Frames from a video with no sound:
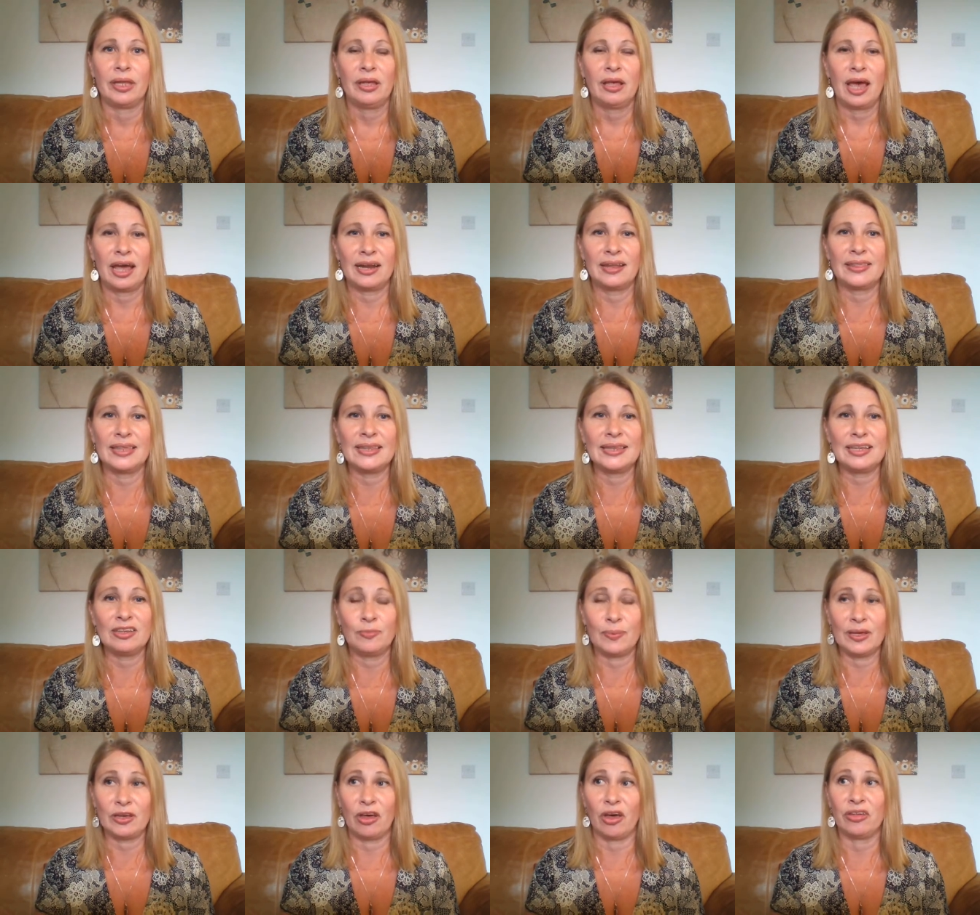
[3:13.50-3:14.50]
I think it's
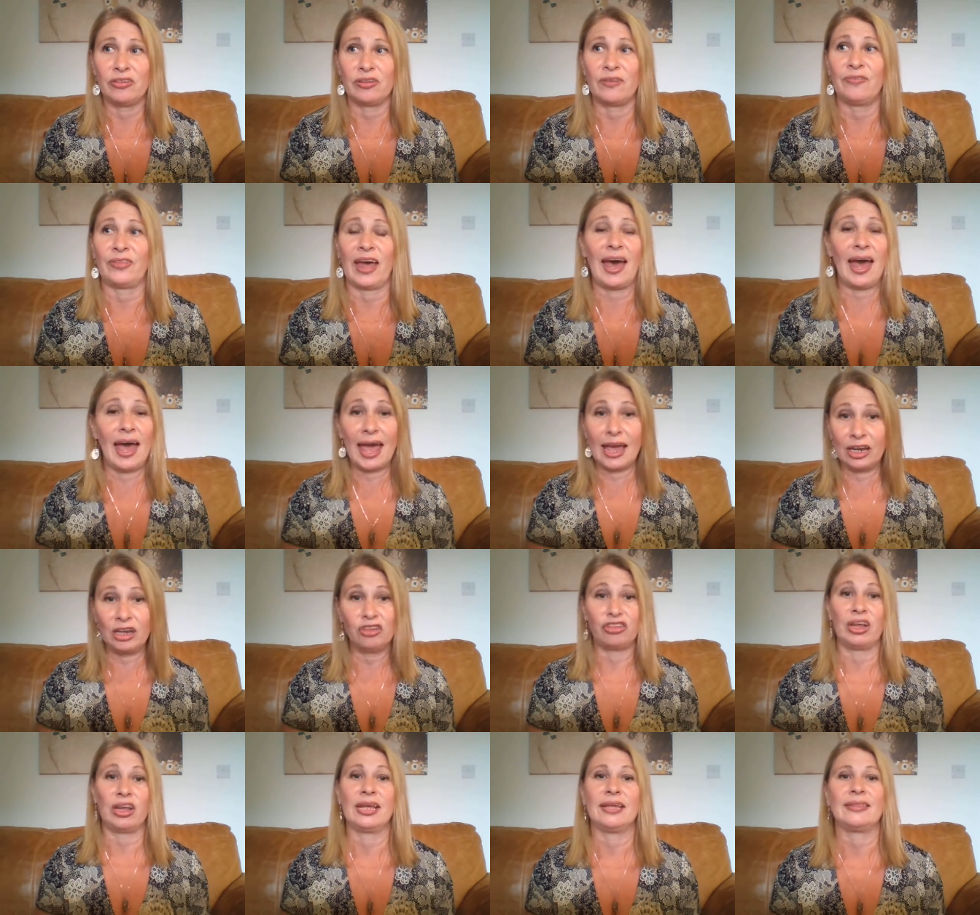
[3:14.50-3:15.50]
because of that
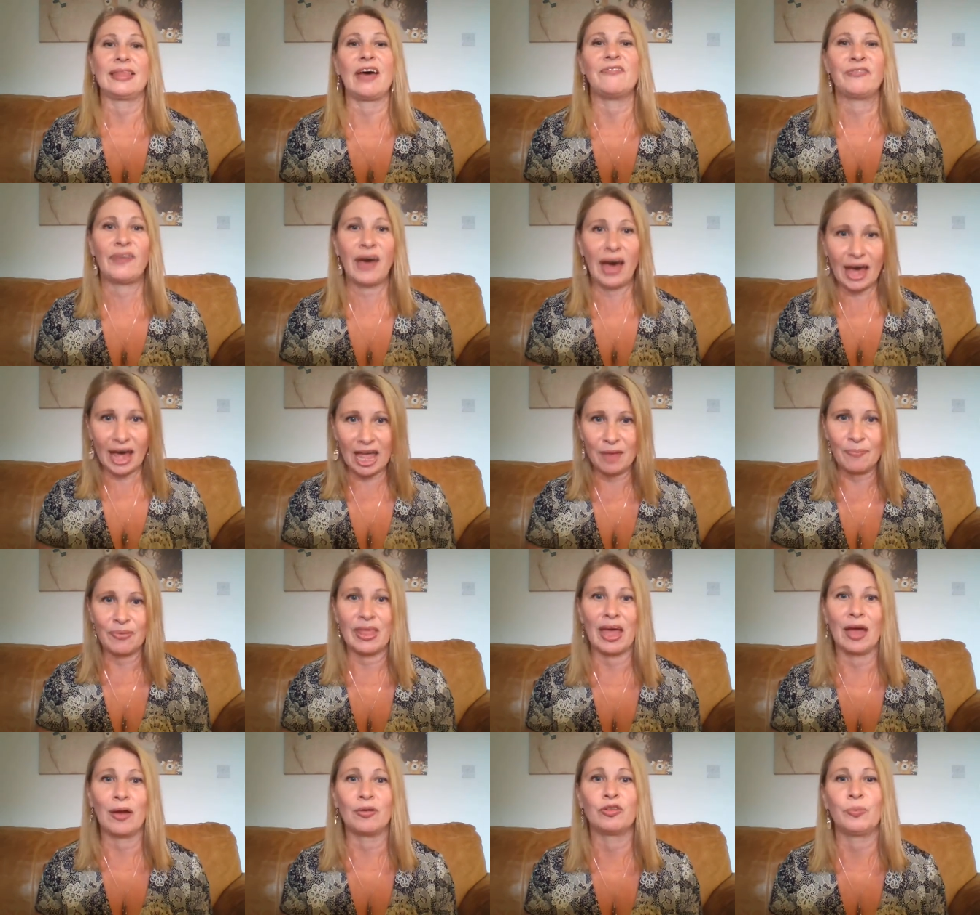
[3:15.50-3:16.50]
energy, that vibe
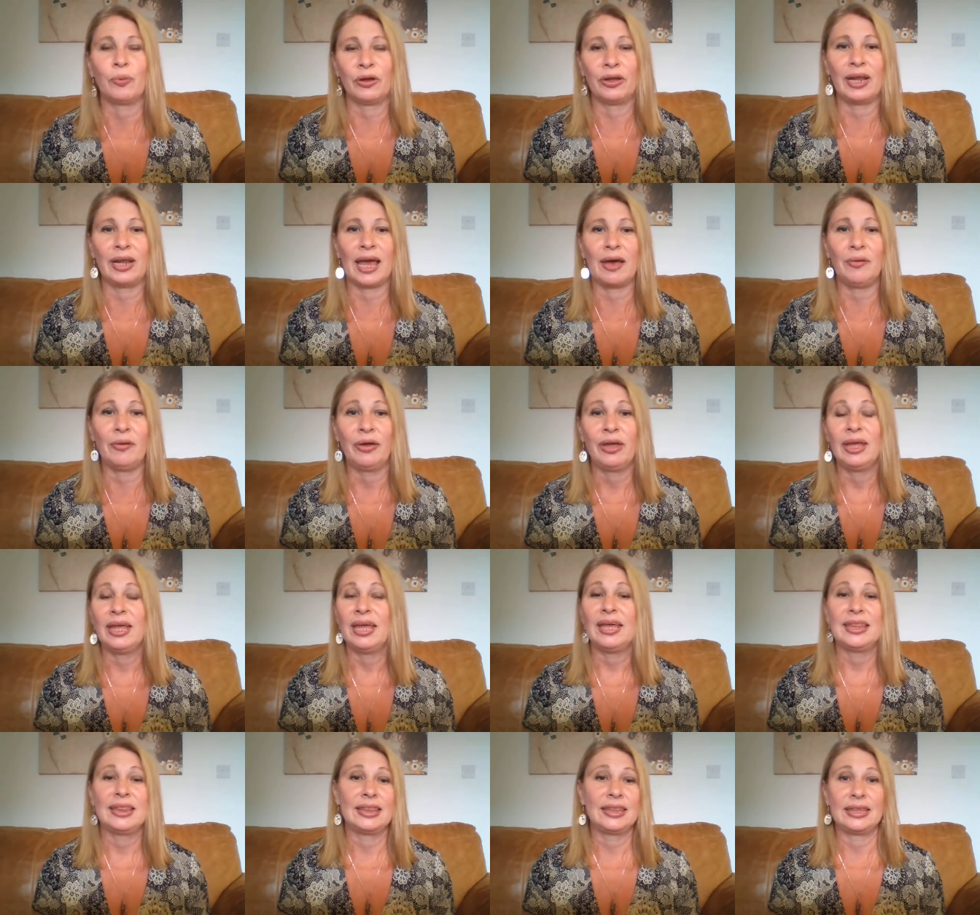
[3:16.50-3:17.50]
that I was putting out,
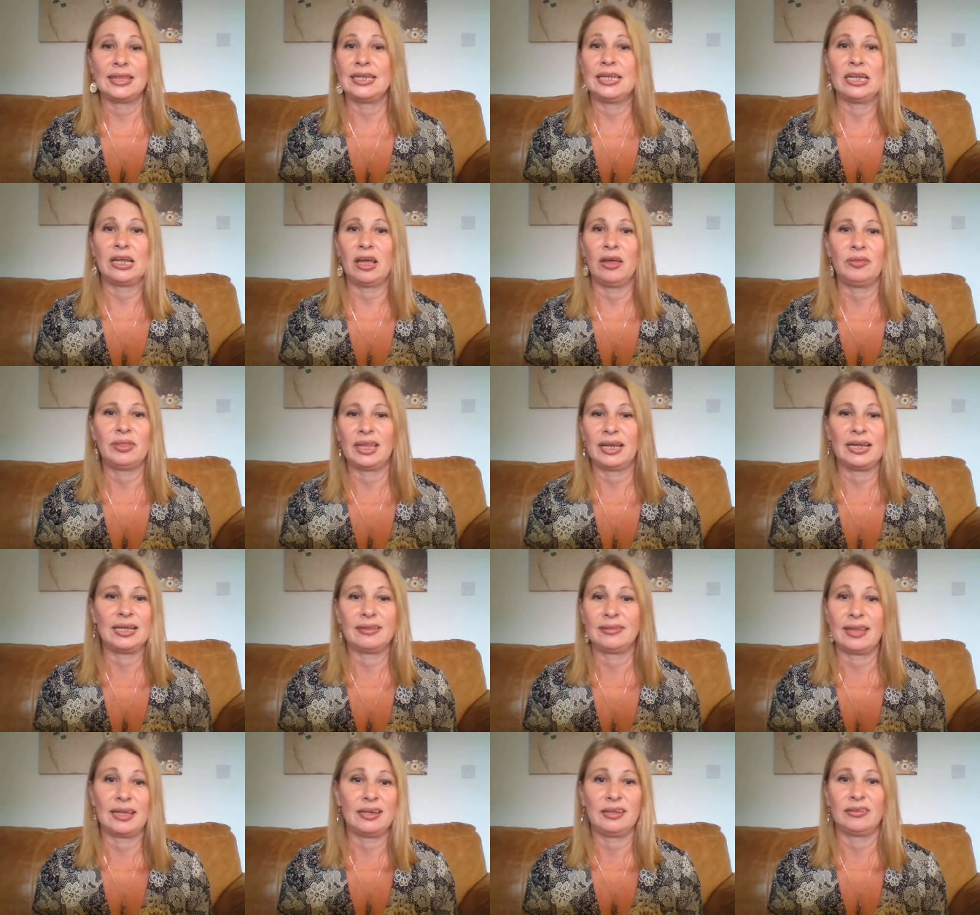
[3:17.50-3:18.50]

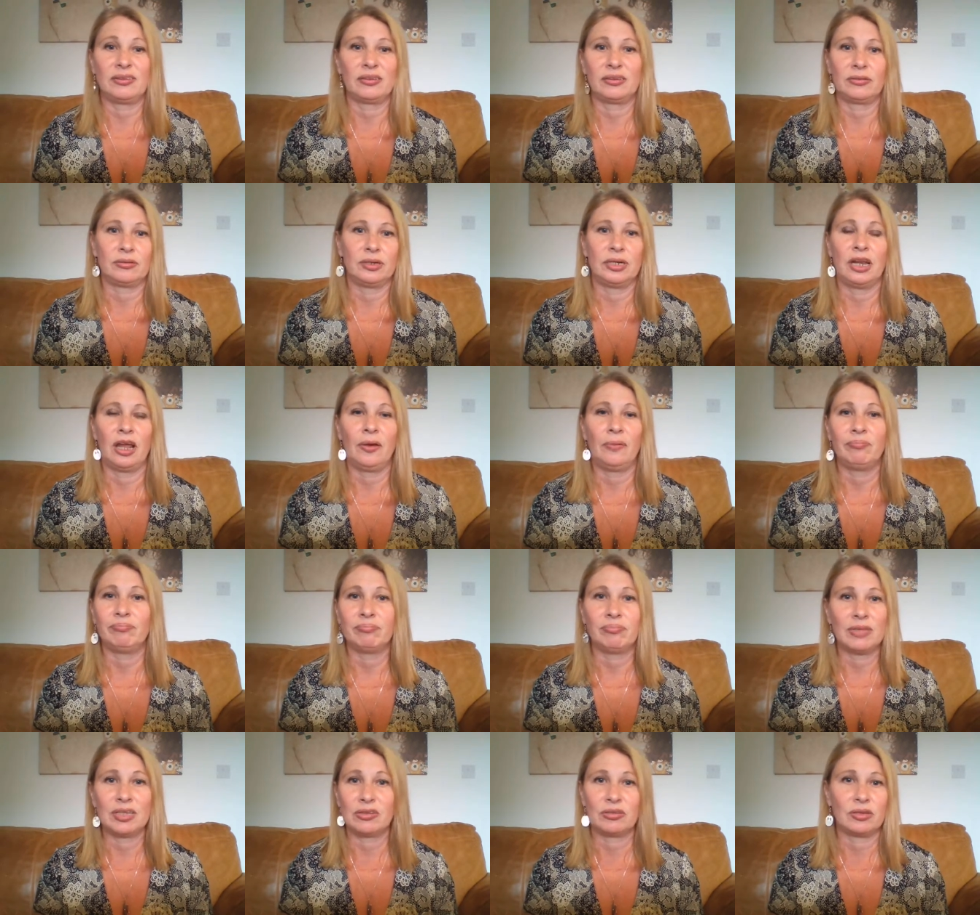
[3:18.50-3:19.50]

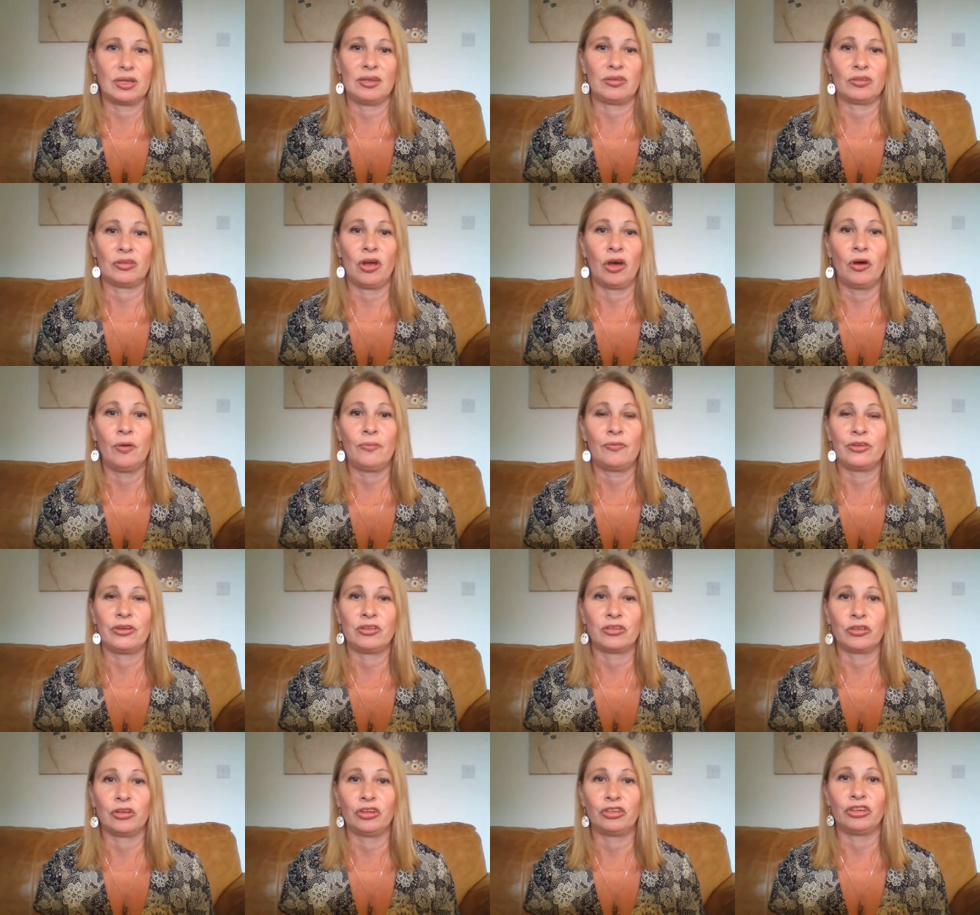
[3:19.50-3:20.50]
it's not up for
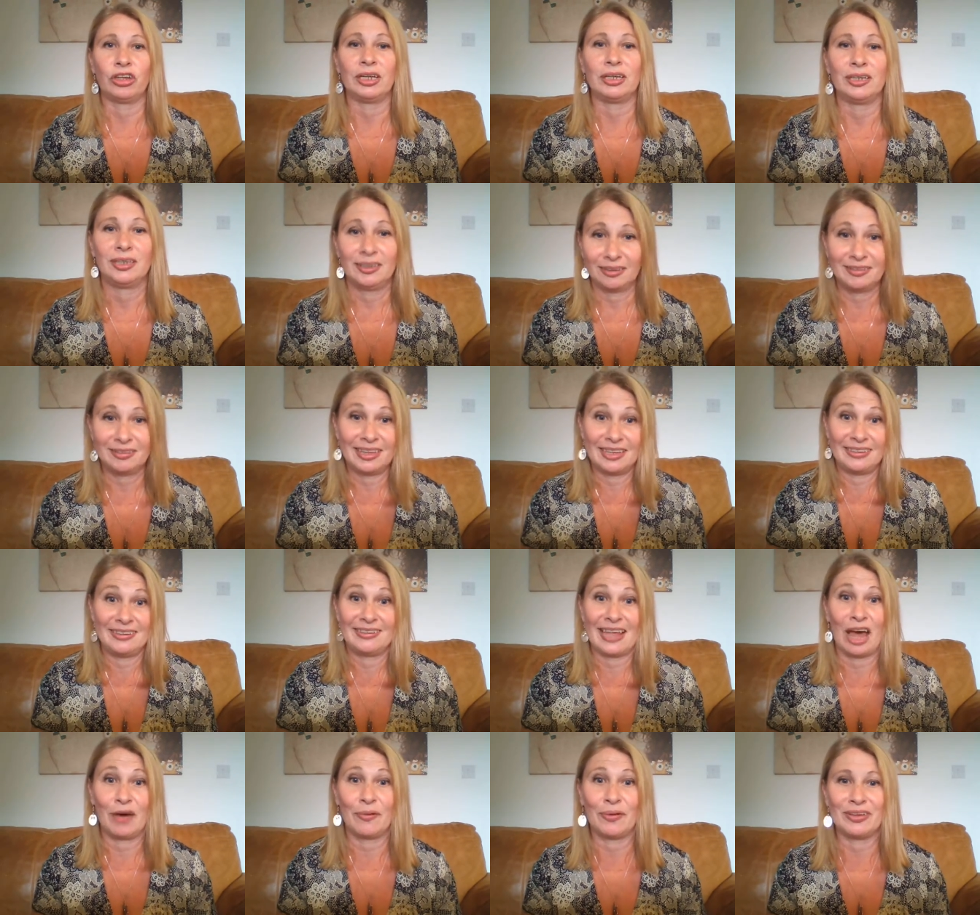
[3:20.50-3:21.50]
discussion. This is
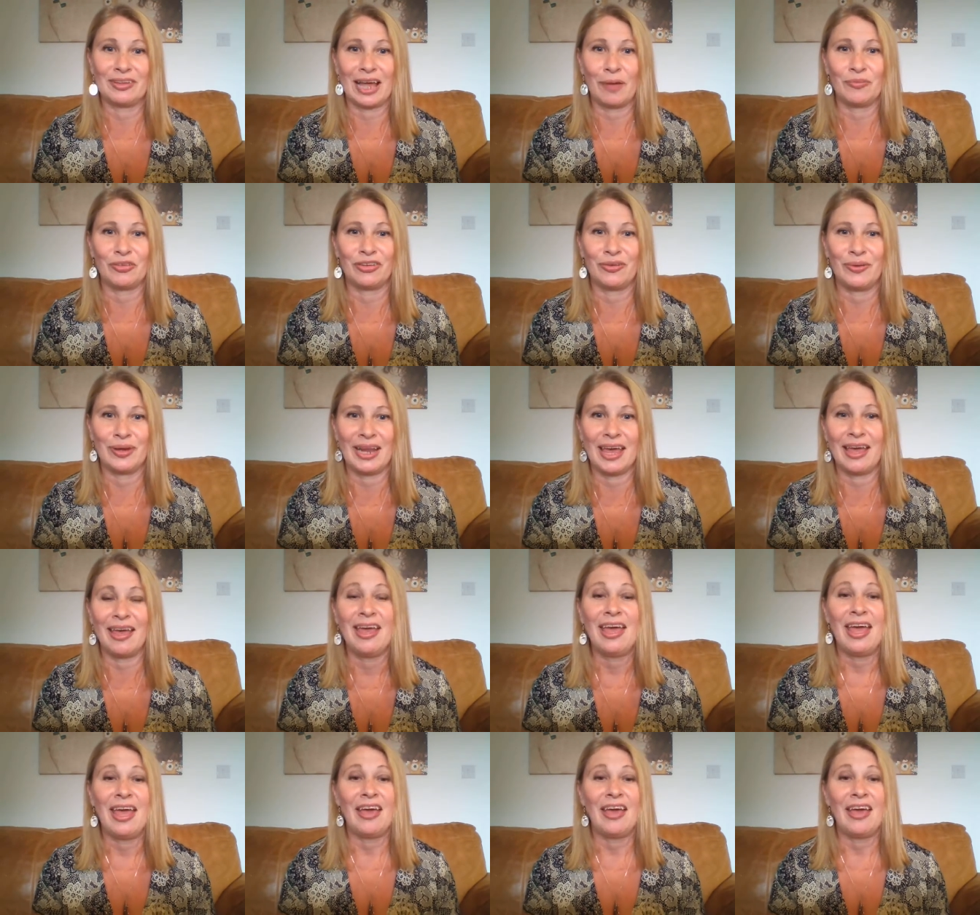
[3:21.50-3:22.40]
how I'm doing it.